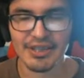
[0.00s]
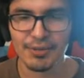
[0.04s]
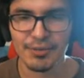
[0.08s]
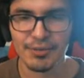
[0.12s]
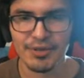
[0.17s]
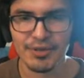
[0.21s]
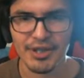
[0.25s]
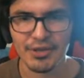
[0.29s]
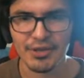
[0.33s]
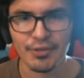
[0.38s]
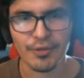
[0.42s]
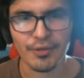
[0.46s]
which
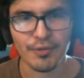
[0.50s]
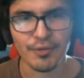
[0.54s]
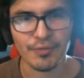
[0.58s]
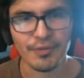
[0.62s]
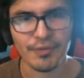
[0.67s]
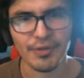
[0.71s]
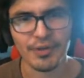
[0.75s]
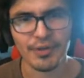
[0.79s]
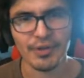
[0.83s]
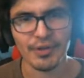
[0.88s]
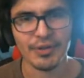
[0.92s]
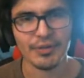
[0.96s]
I don't know if
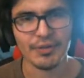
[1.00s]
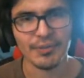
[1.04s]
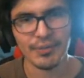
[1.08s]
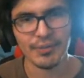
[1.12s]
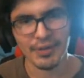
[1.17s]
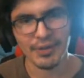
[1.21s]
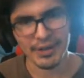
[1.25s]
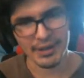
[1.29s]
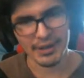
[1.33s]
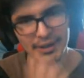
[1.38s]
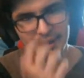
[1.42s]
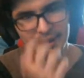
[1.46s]
we're
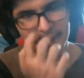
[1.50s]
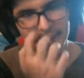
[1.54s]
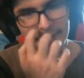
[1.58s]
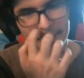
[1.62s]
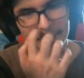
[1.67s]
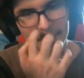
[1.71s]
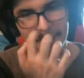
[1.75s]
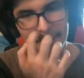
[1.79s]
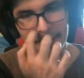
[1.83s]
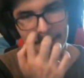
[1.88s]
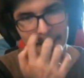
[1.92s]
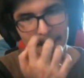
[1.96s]
gonna get it
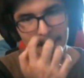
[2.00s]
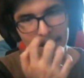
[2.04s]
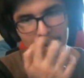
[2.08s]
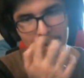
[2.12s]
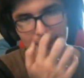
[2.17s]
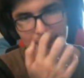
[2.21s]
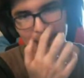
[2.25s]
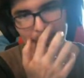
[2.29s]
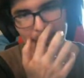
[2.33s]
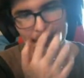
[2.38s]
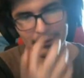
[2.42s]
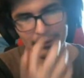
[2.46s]

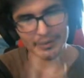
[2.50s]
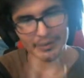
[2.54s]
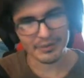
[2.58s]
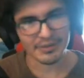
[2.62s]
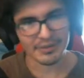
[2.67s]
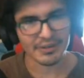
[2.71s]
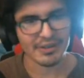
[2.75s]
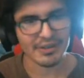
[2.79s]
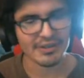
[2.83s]
again because it does